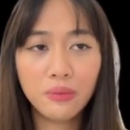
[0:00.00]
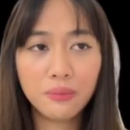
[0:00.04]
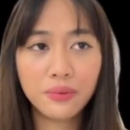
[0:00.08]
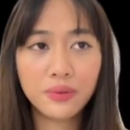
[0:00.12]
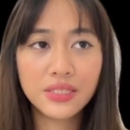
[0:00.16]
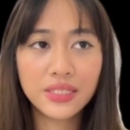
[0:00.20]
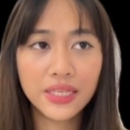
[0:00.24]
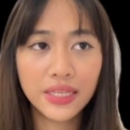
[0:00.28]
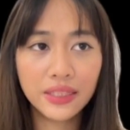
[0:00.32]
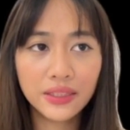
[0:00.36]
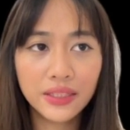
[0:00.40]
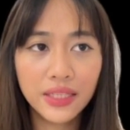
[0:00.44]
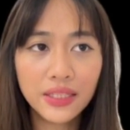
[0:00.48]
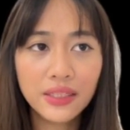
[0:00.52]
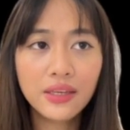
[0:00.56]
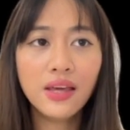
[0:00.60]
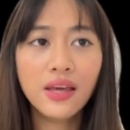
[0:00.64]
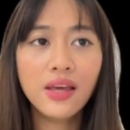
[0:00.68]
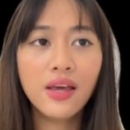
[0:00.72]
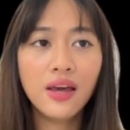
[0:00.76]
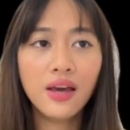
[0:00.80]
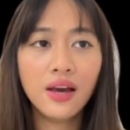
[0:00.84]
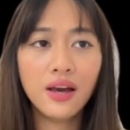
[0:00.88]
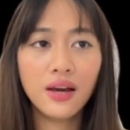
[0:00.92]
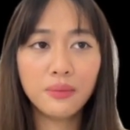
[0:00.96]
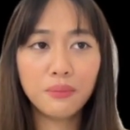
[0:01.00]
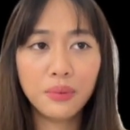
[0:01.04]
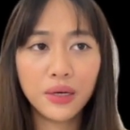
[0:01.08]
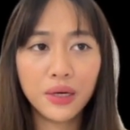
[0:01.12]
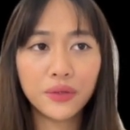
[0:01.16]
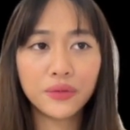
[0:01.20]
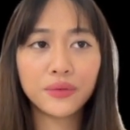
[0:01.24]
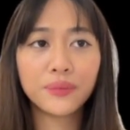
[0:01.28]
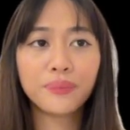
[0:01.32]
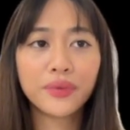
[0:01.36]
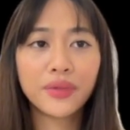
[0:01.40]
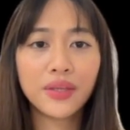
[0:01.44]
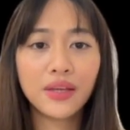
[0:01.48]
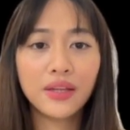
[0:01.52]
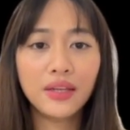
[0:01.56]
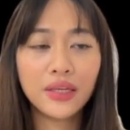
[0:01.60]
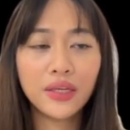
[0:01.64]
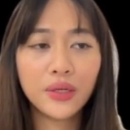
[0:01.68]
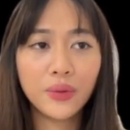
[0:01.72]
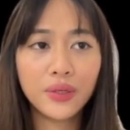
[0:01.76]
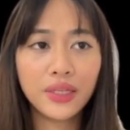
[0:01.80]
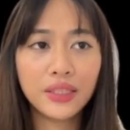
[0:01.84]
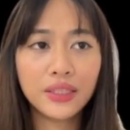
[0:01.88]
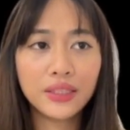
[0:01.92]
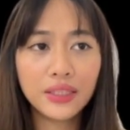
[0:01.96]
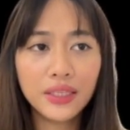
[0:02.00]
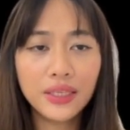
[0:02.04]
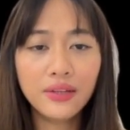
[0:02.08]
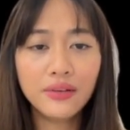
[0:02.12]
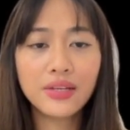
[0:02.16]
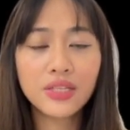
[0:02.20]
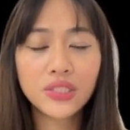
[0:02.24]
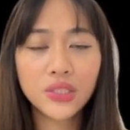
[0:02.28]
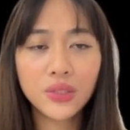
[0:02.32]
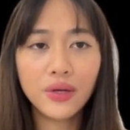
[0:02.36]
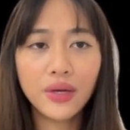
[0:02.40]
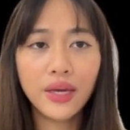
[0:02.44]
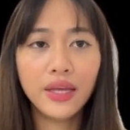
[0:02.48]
be presenting about liquidity ratio